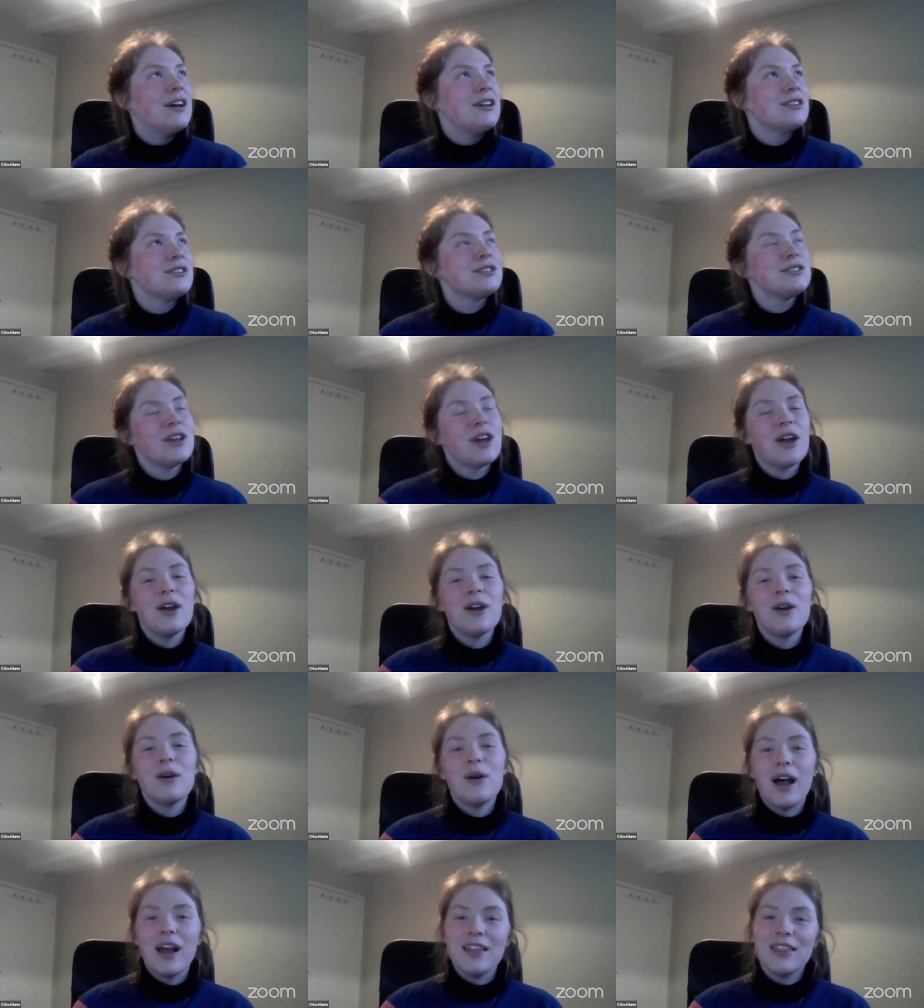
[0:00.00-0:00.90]

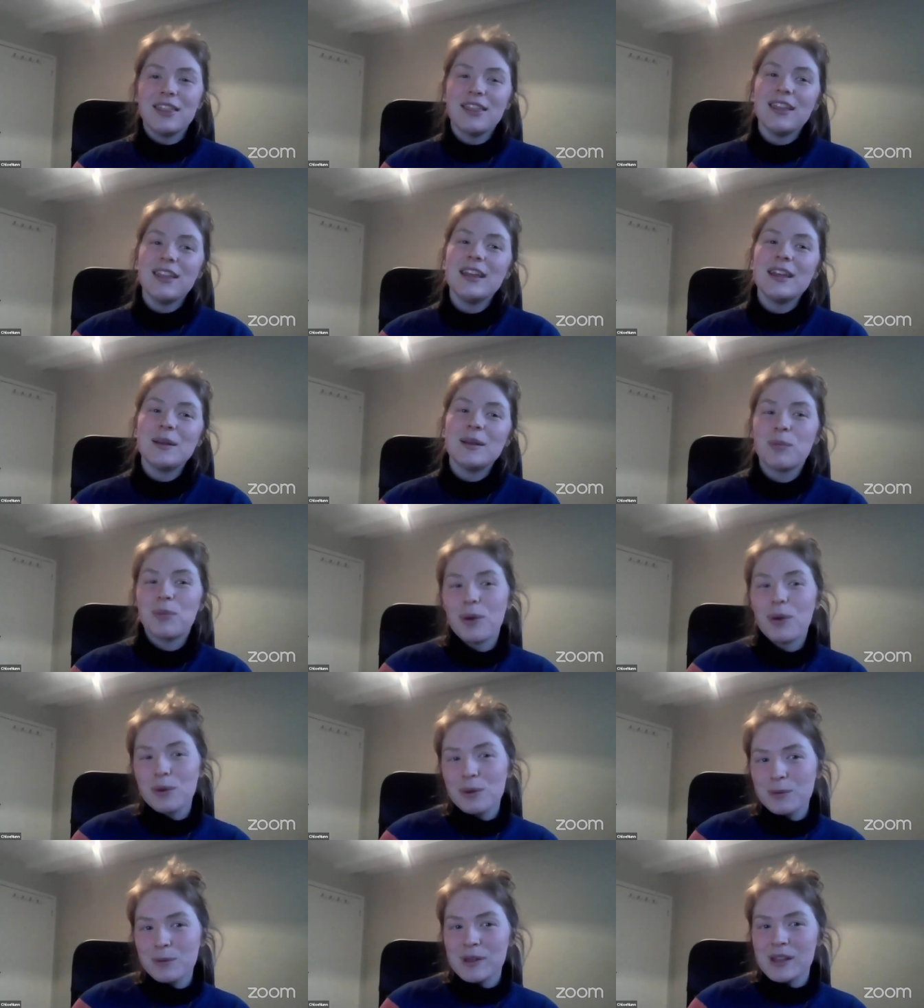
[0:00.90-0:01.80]
So I think
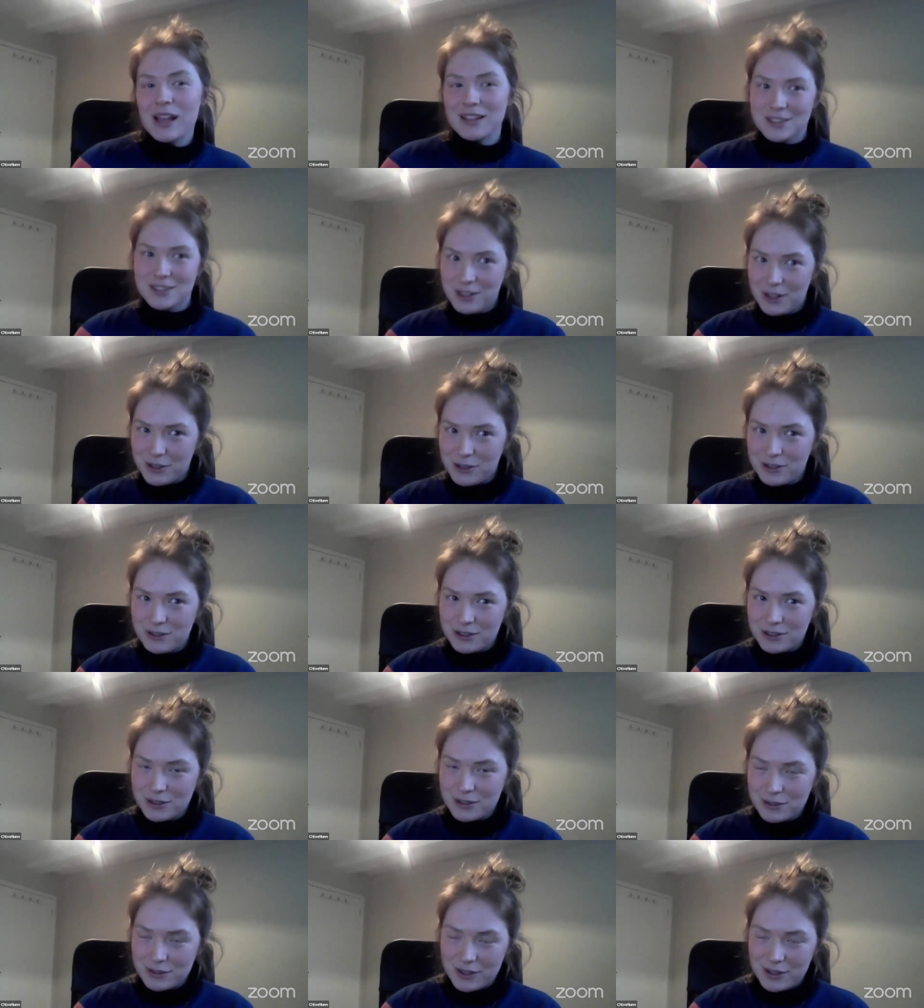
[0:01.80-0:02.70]
probably as an
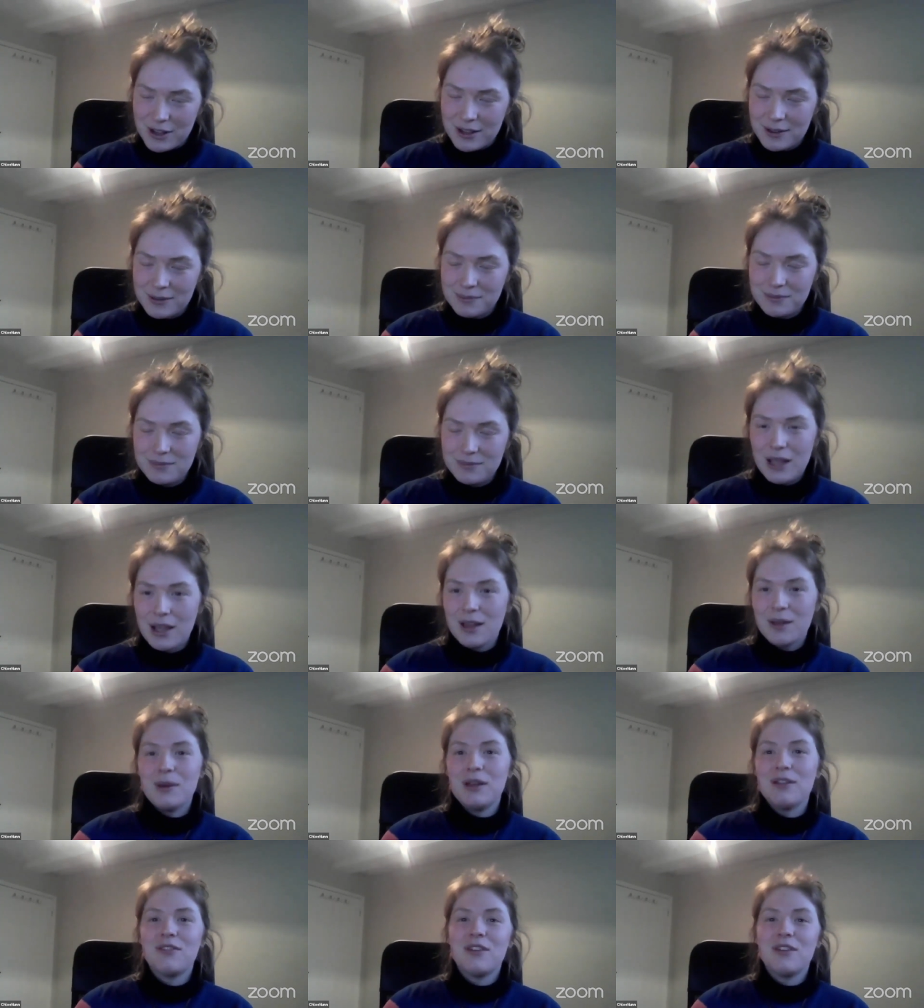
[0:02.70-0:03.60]
oceanographer,
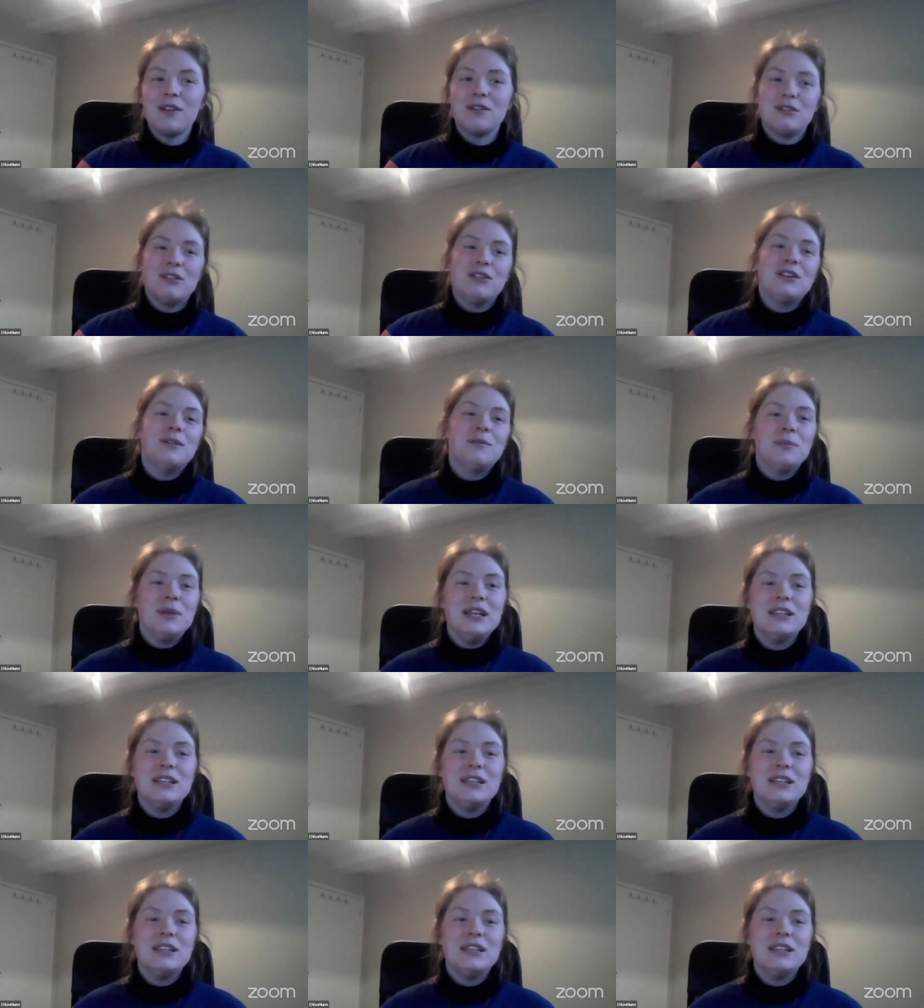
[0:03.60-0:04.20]
my favorite